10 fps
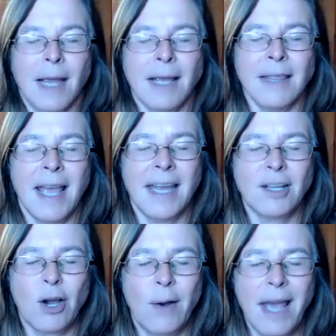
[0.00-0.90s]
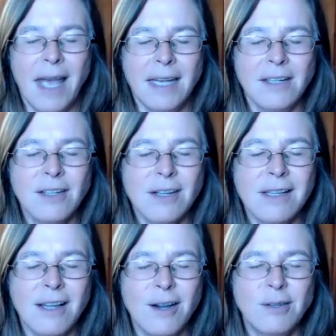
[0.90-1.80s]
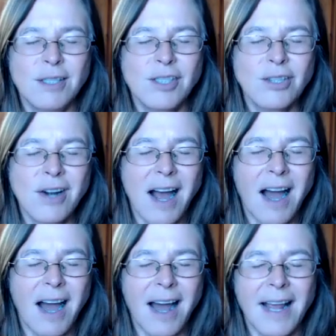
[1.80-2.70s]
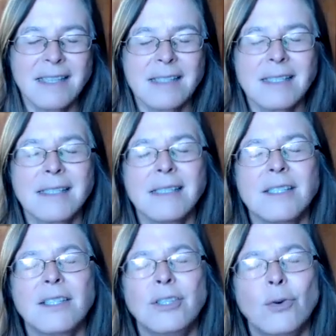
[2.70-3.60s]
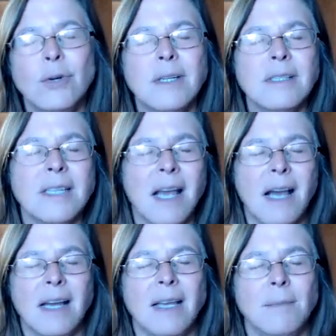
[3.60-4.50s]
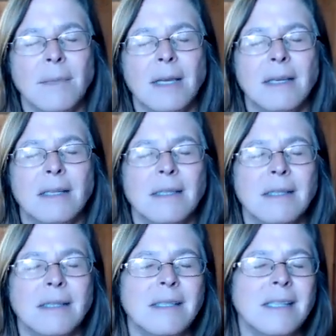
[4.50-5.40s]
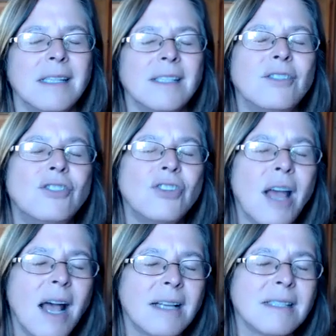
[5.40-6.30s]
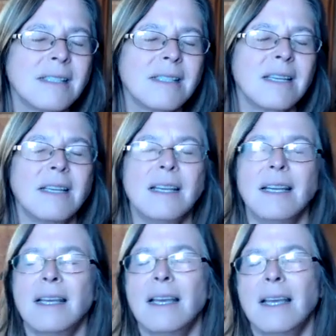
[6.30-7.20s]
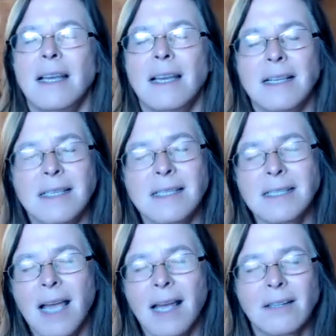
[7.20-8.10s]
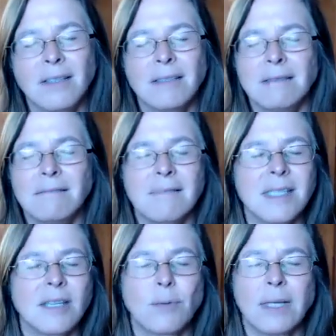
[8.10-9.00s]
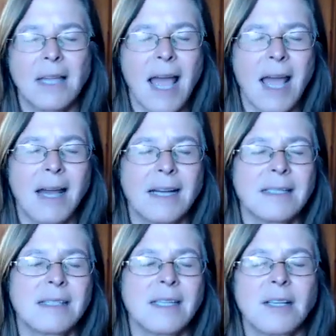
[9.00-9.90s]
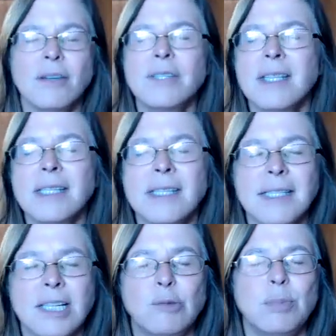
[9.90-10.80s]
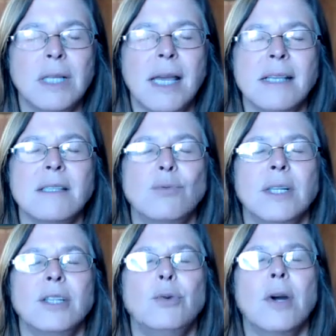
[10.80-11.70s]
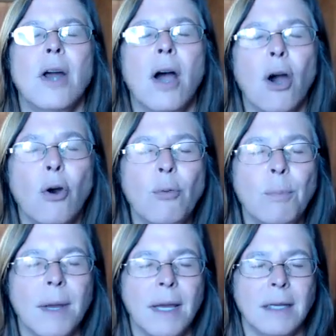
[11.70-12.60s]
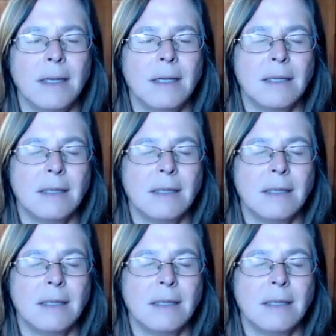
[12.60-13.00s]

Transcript: And then go ahead and close your eyes. This is your time to just settle, to relax, to go to the still place where you are open